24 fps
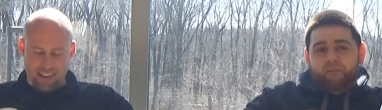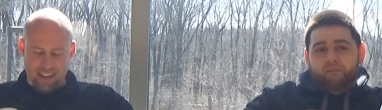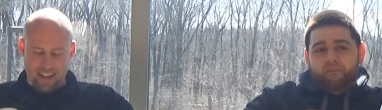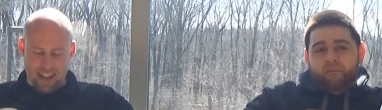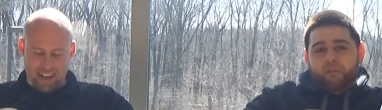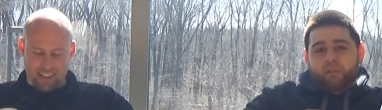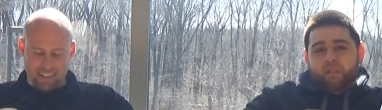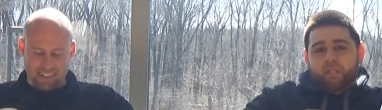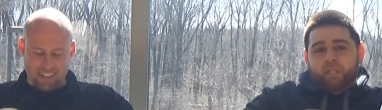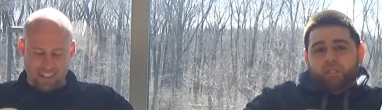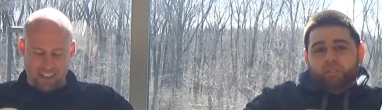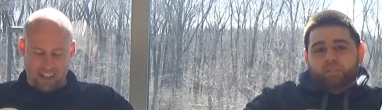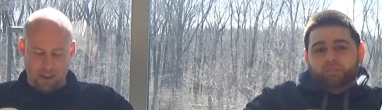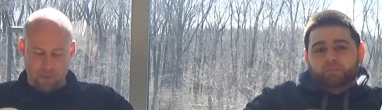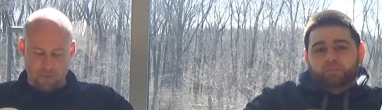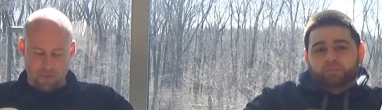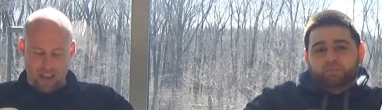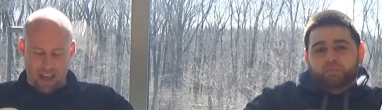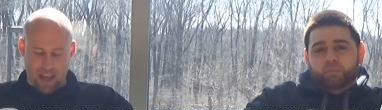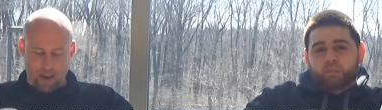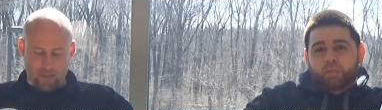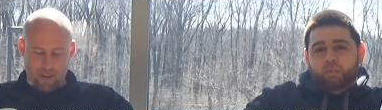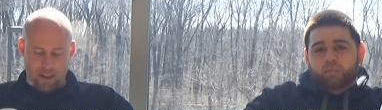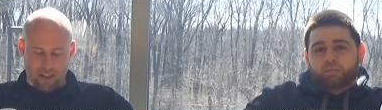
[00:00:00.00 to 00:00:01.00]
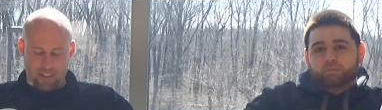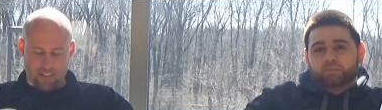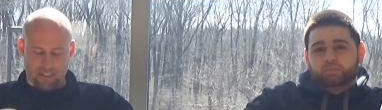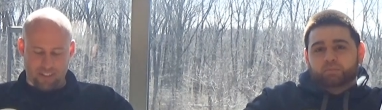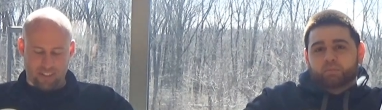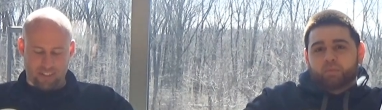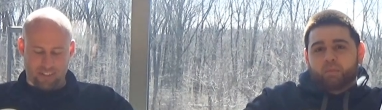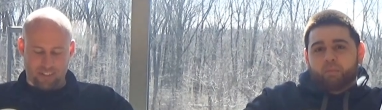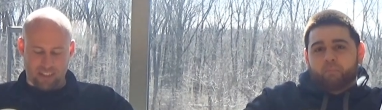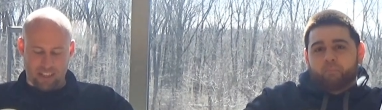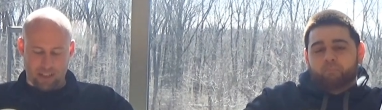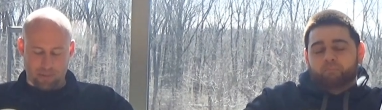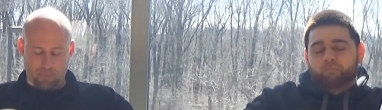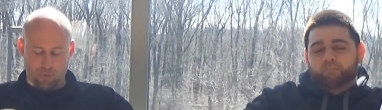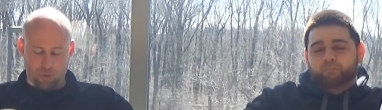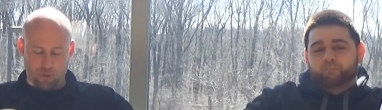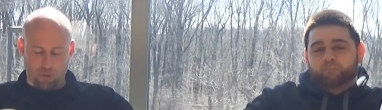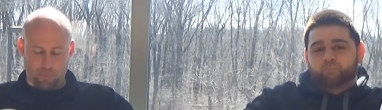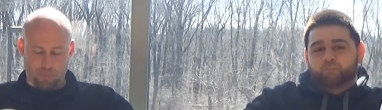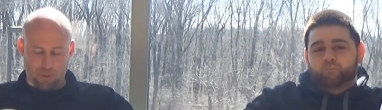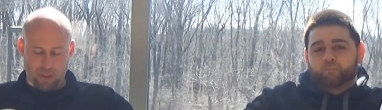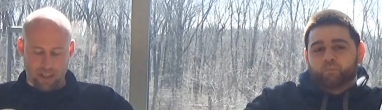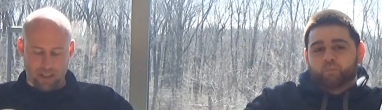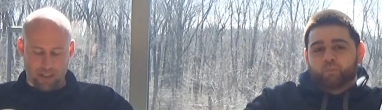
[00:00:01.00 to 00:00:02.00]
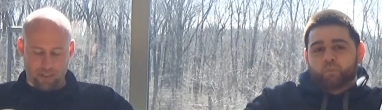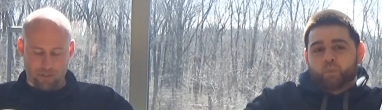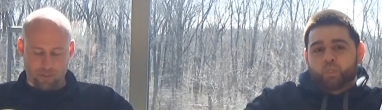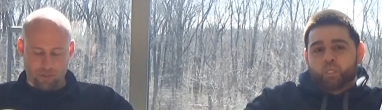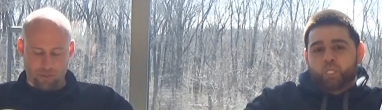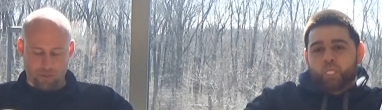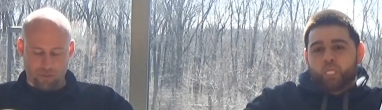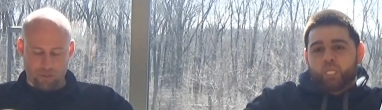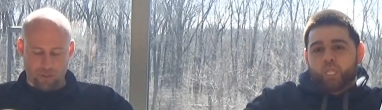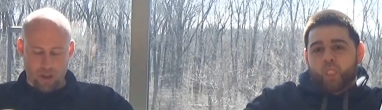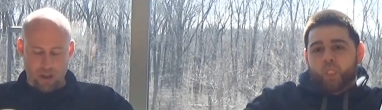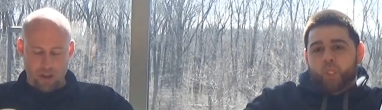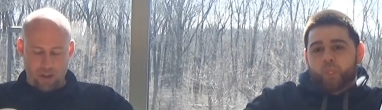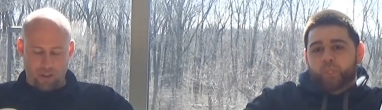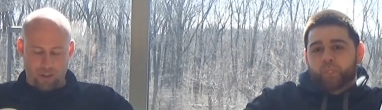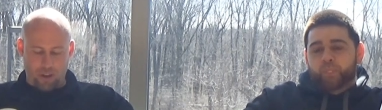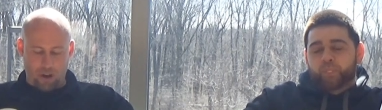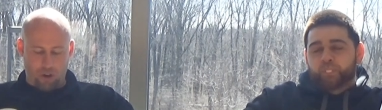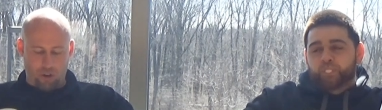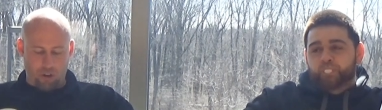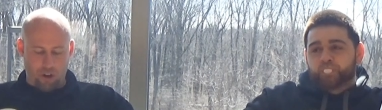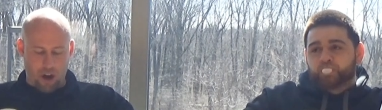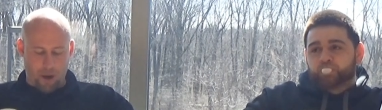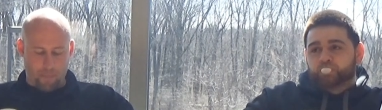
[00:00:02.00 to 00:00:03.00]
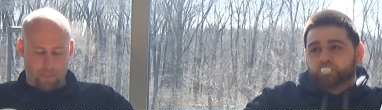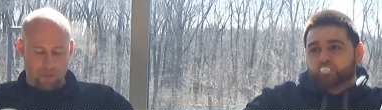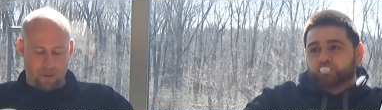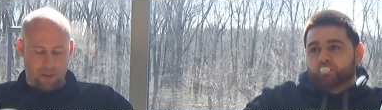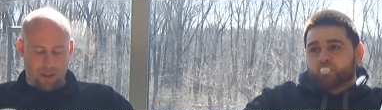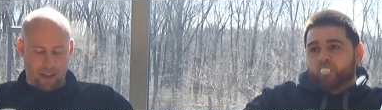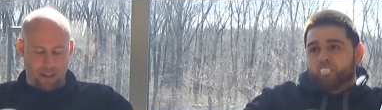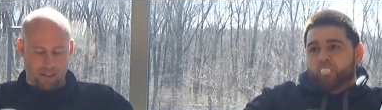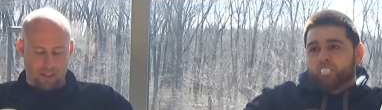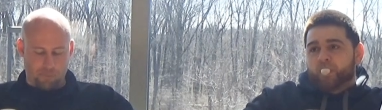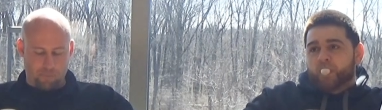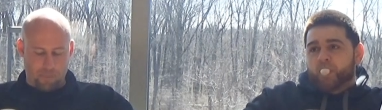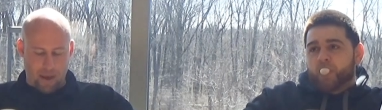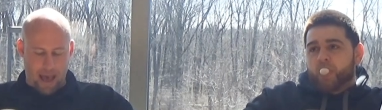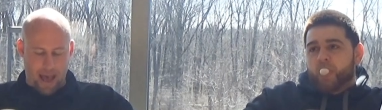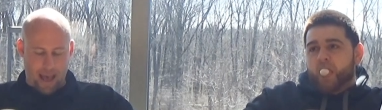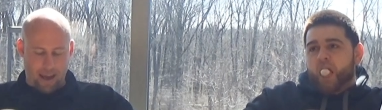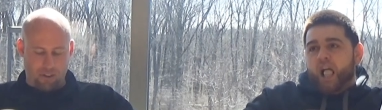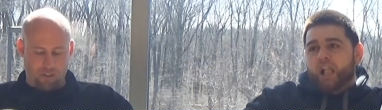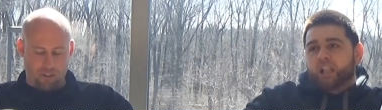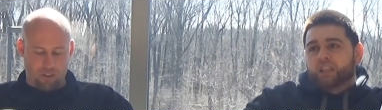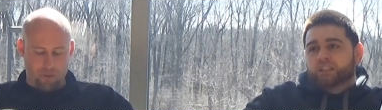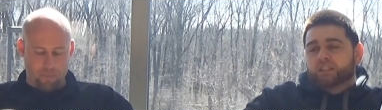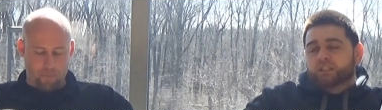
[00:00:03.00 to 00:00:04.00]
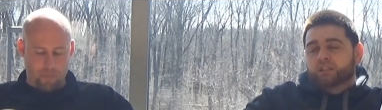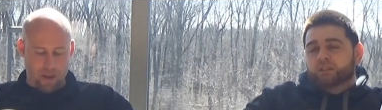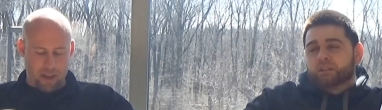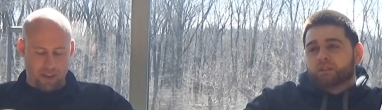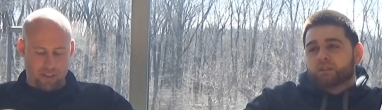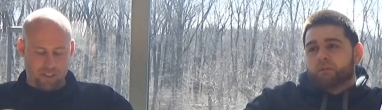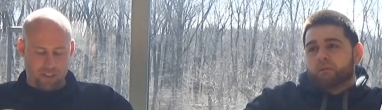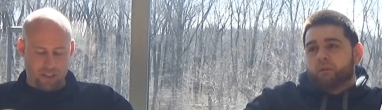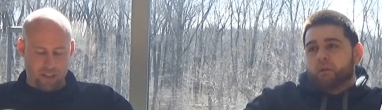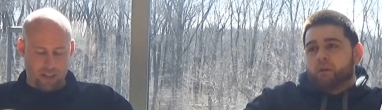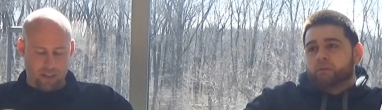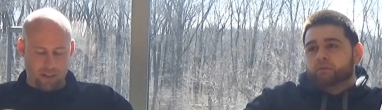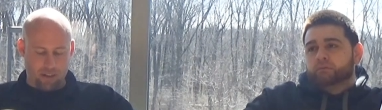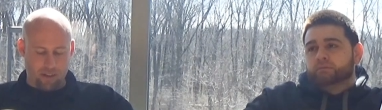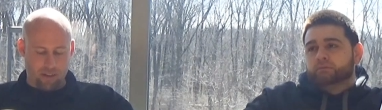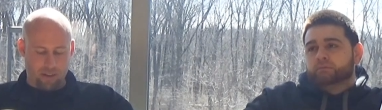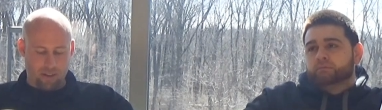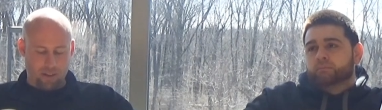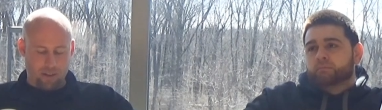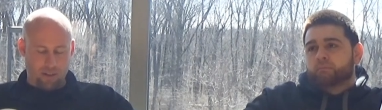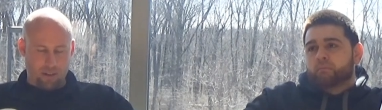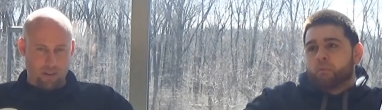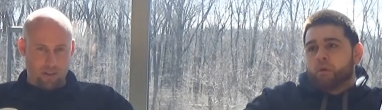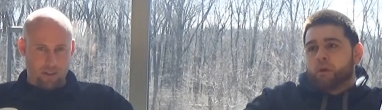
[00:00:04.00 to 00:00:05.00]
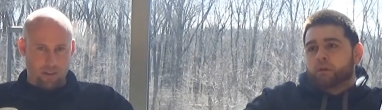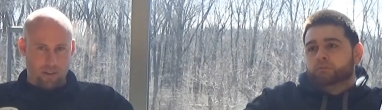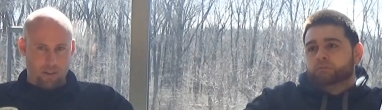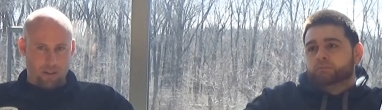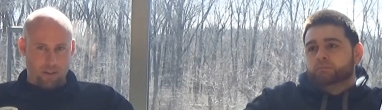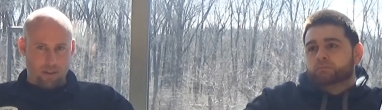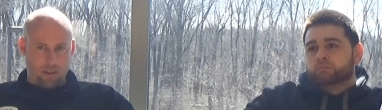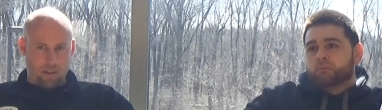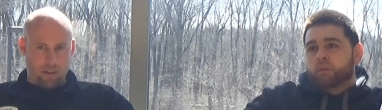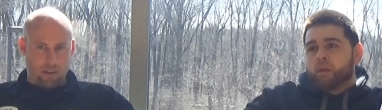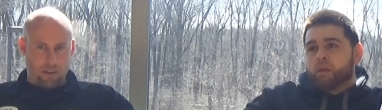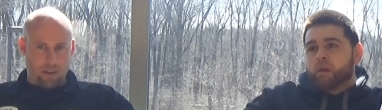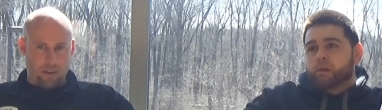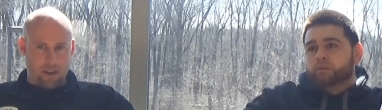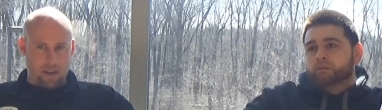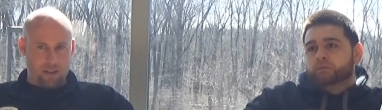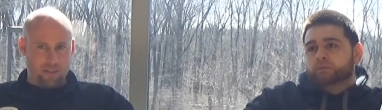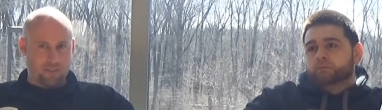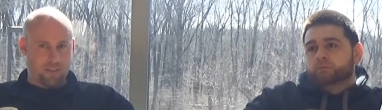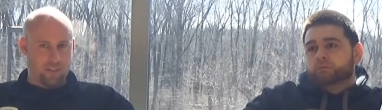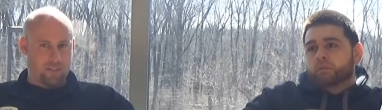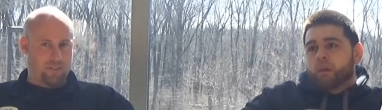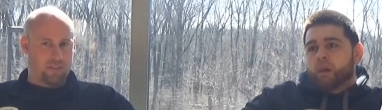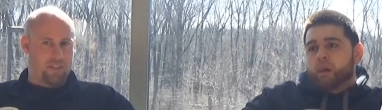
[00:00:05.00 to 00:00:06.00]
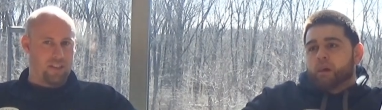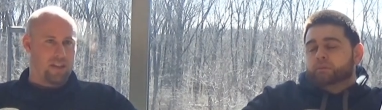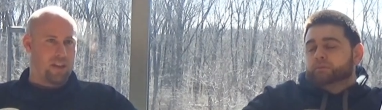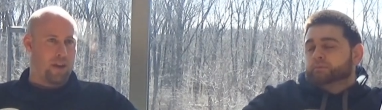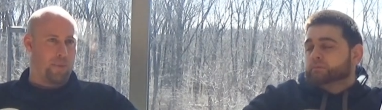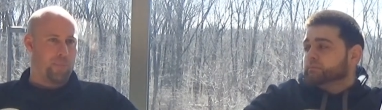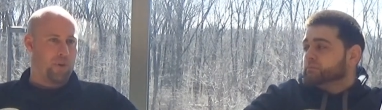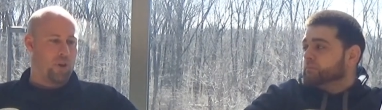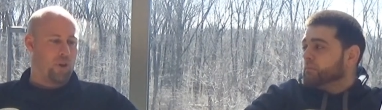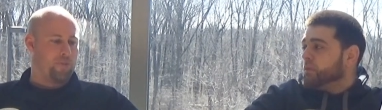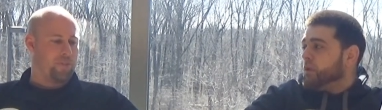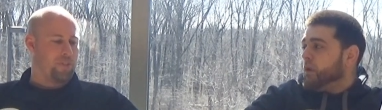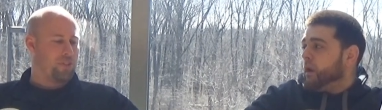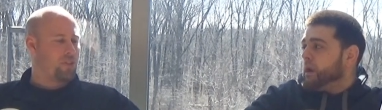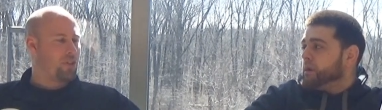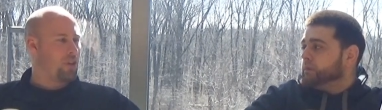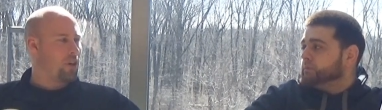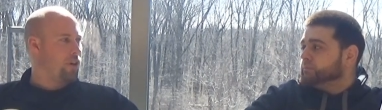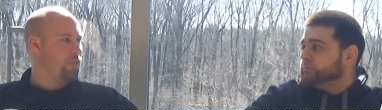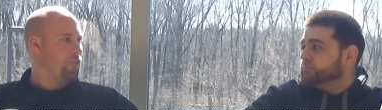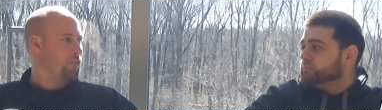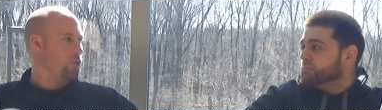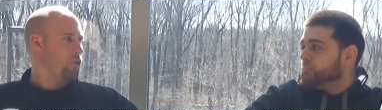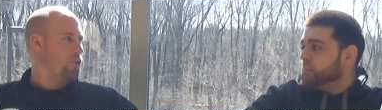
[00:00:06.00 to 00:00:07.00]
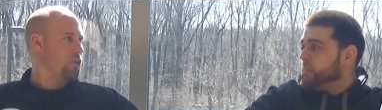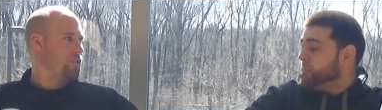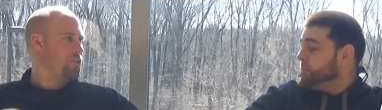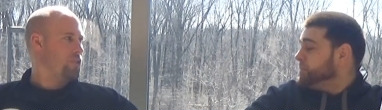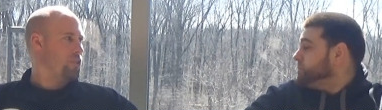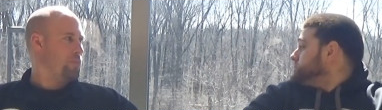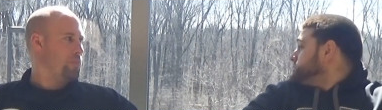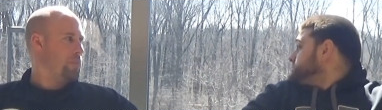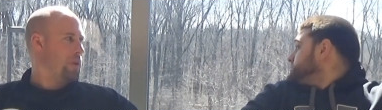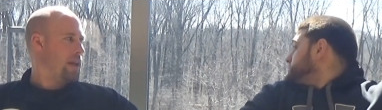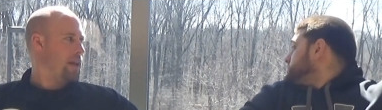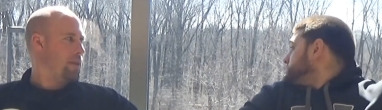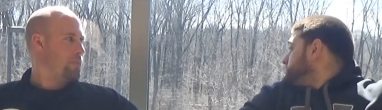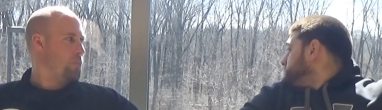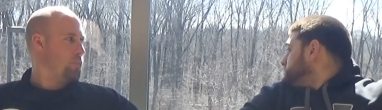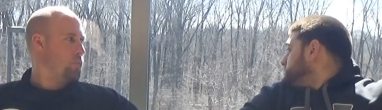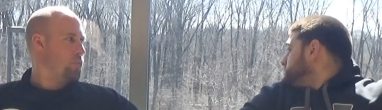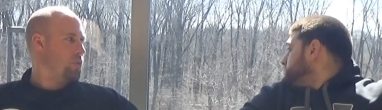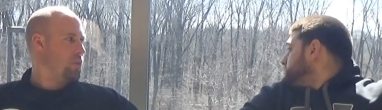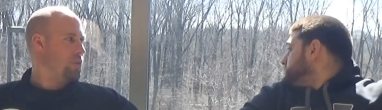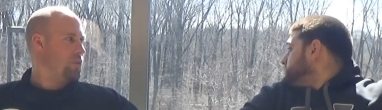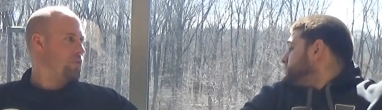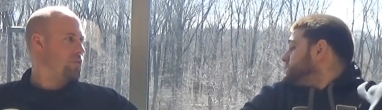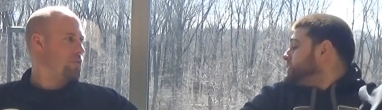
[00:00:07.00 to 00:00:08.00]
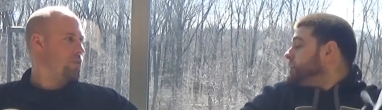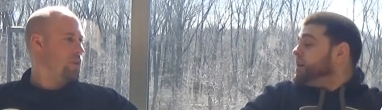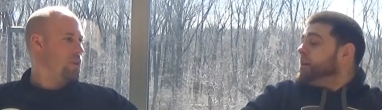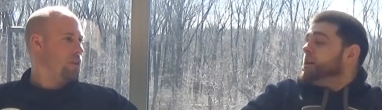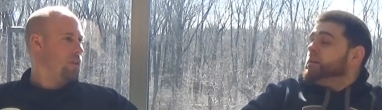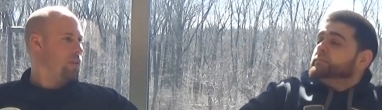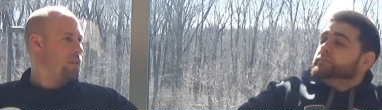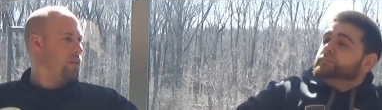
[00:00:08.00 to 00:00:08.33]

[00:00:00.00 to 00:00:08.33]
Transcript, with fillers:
Speaker 1: Next up, we have ACC Blue Blazers going up against back on a mission. ACC coming off a tough loss to the Bad Boys.